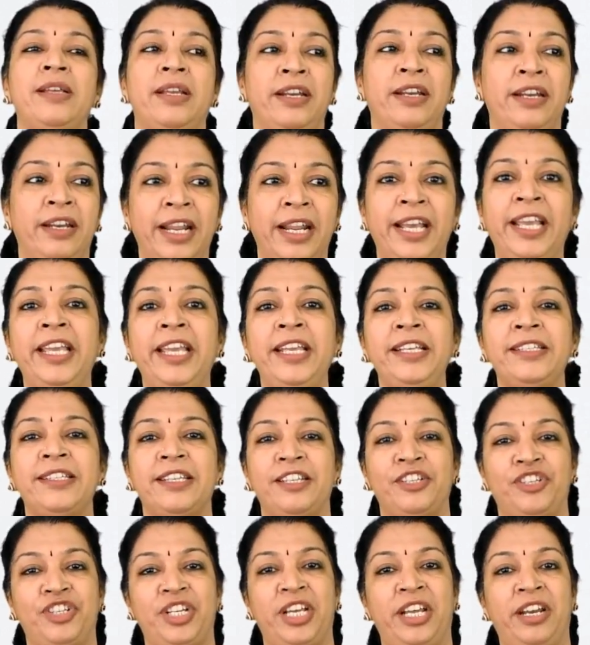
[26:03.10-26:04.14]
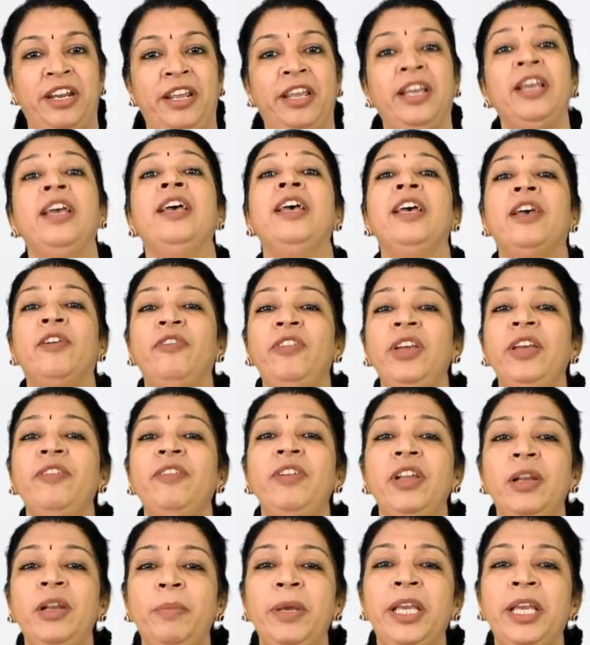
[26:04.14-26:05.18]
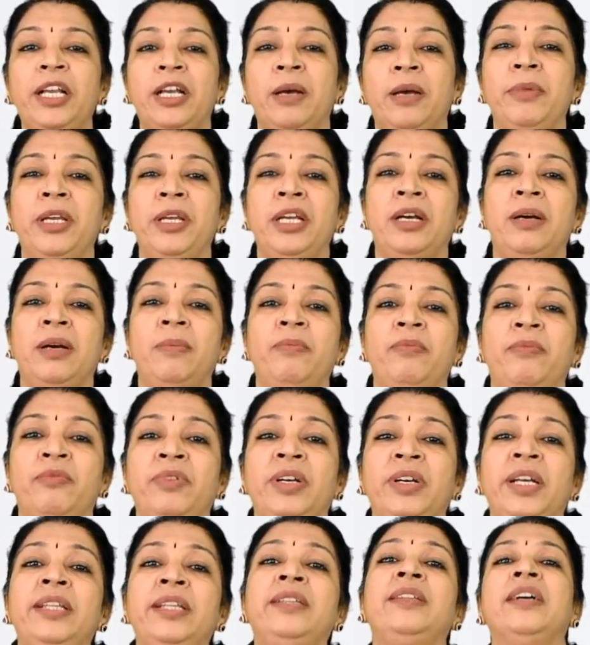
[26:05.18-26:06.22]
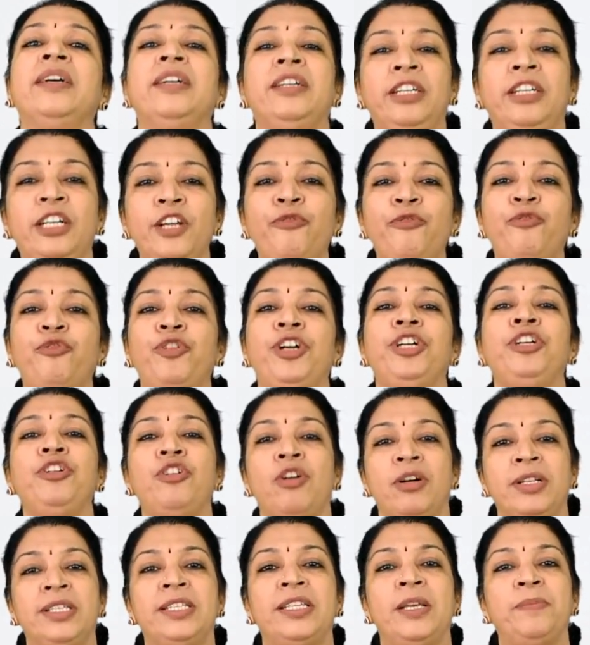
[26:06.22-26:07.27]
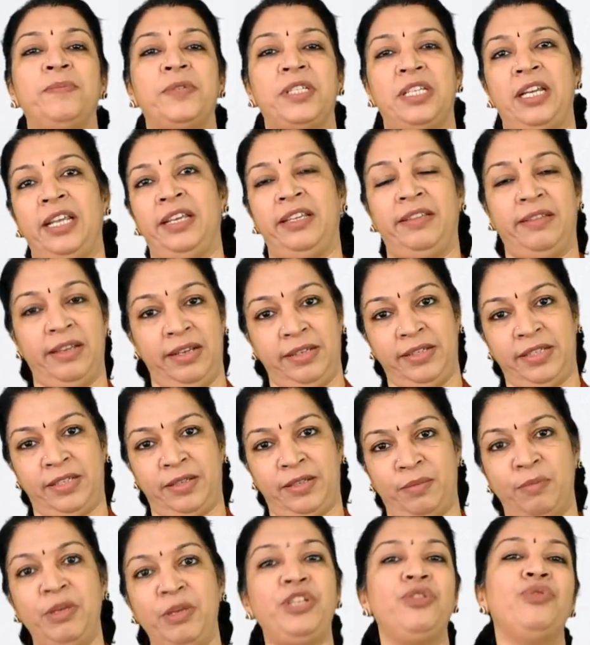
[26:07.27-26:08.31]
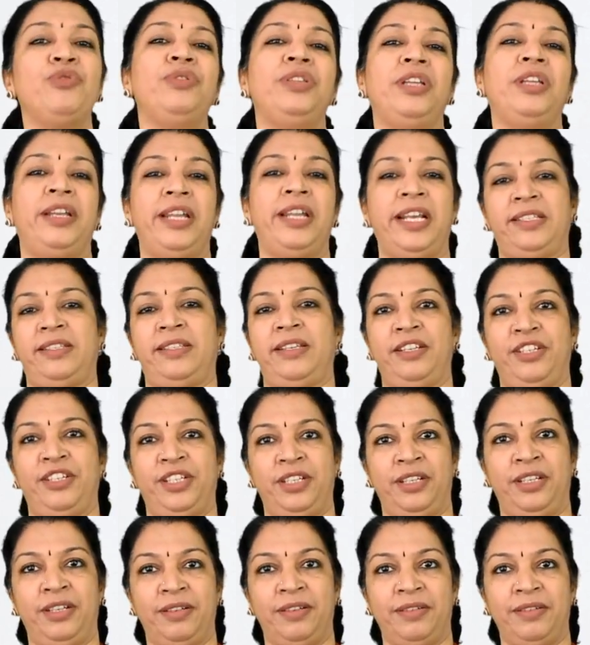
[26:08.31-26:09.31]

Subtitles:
and likes and sharing, we will be coming up with different concepts like this. Meet you in the next session.